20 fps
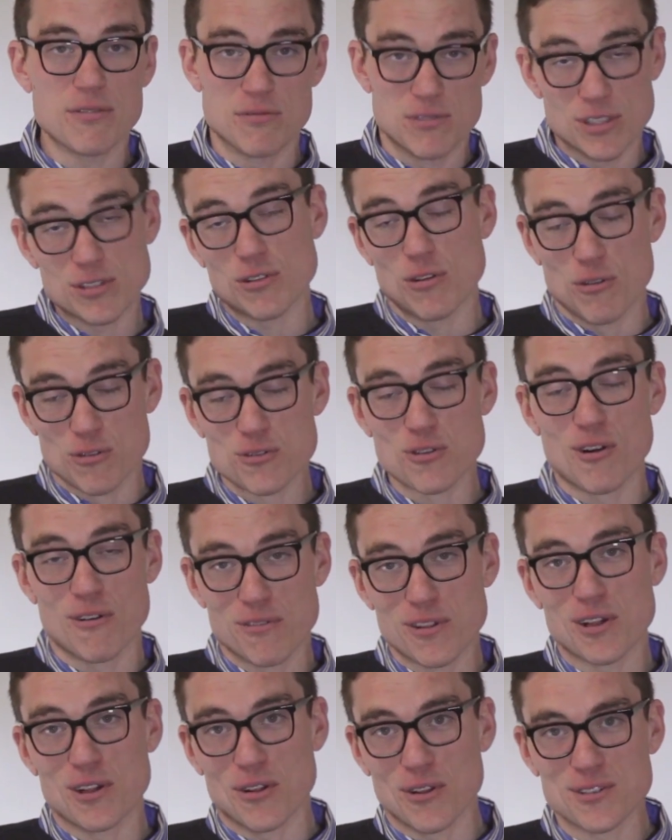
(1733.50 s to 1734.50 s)

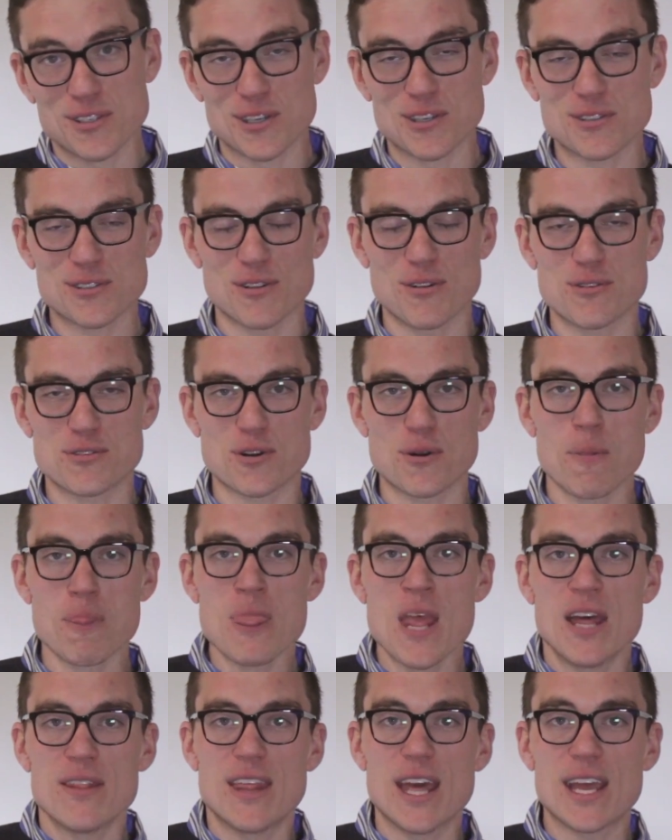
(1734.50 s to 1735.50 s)
disclosure,
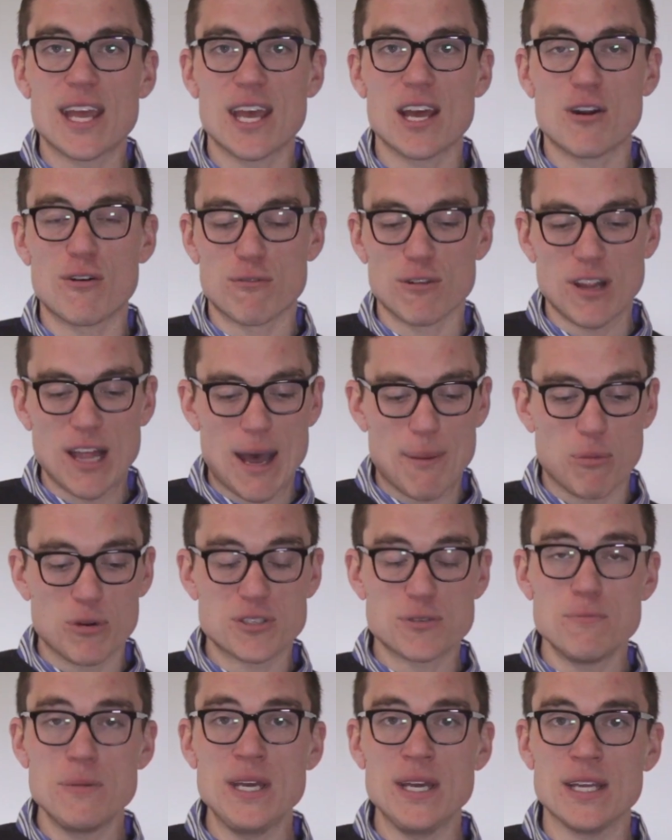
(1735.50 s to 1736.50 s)
they can't overlap,
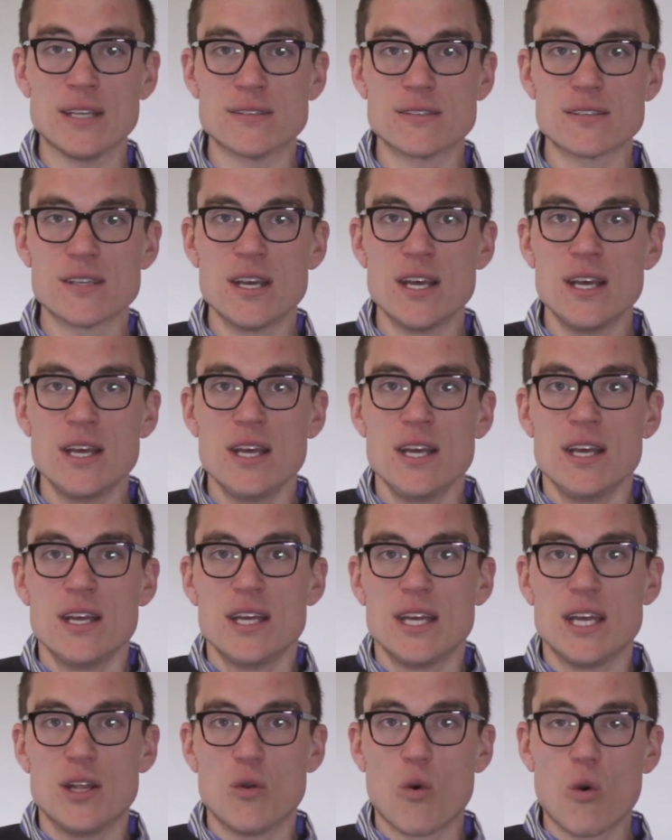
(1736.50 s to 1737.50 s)
which means
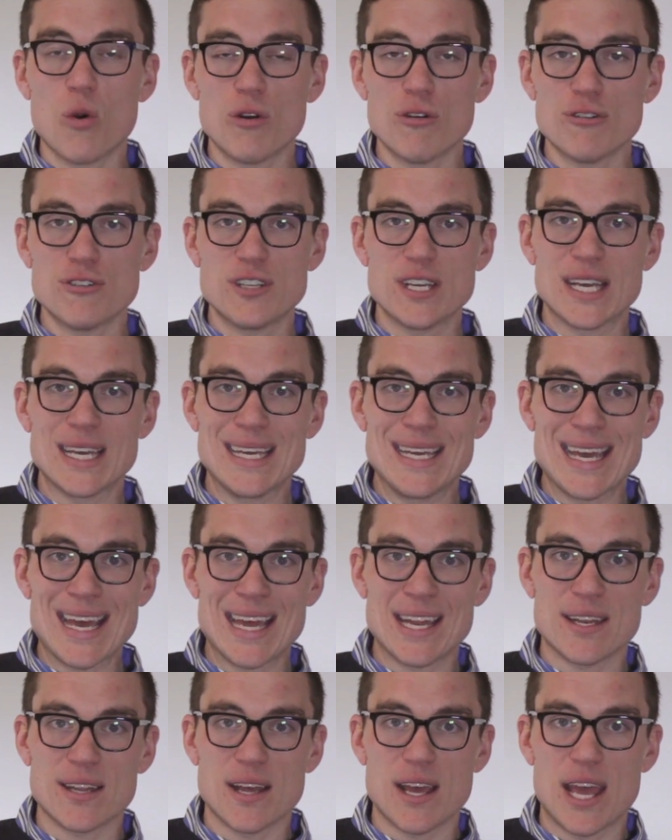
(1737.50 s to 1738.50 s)
in order to
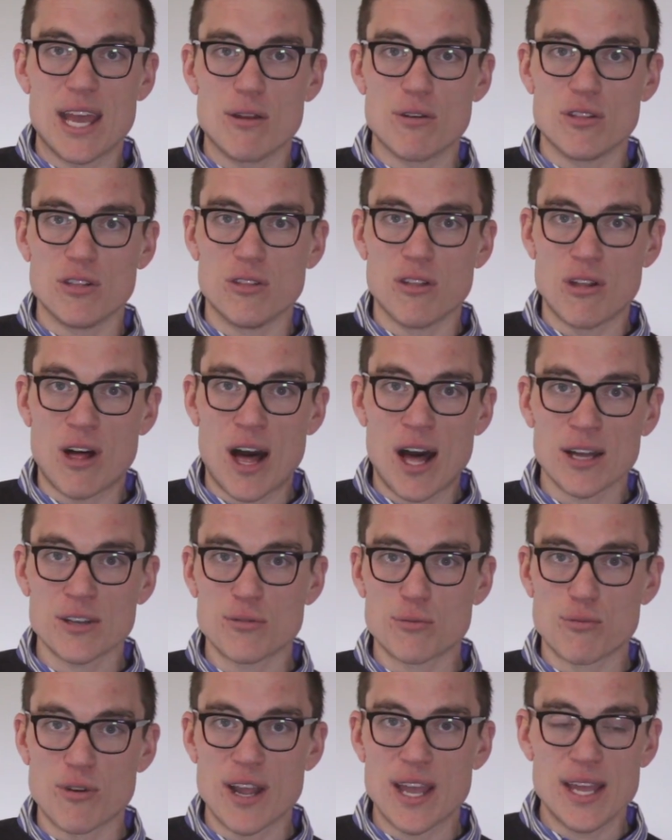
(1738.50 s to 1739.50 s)
get a locked
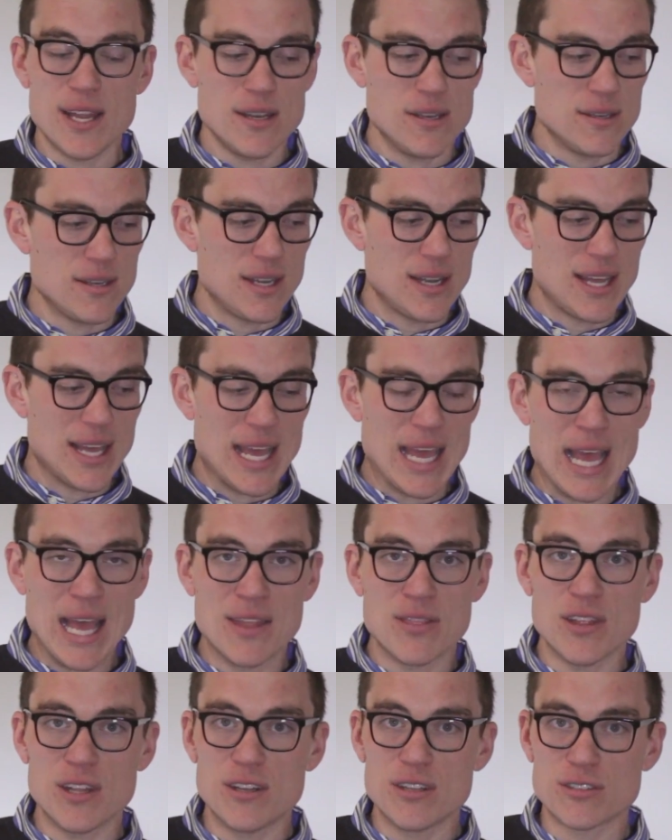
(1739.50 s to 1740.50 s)
rate
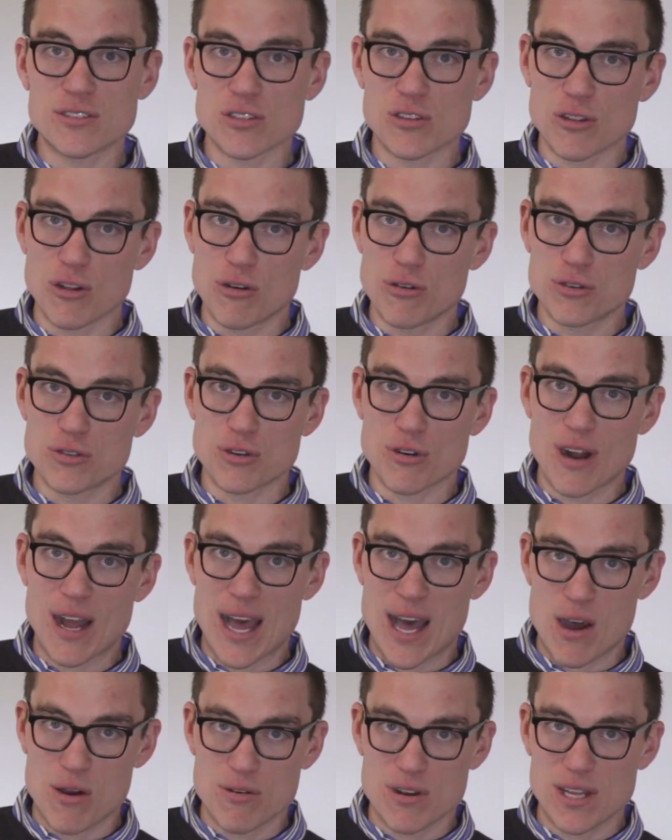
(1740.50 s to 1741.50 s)
and the disclosure
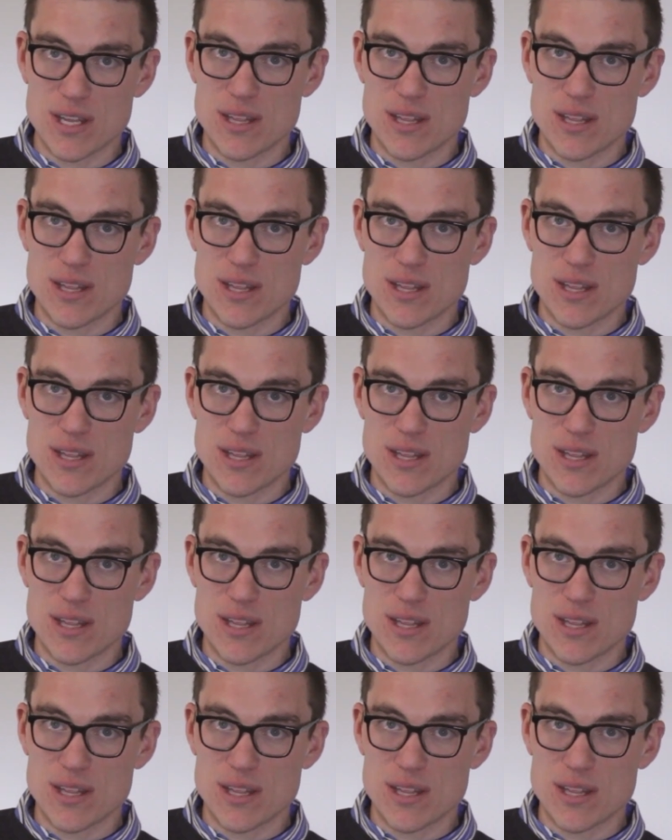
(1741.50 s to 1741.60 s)
out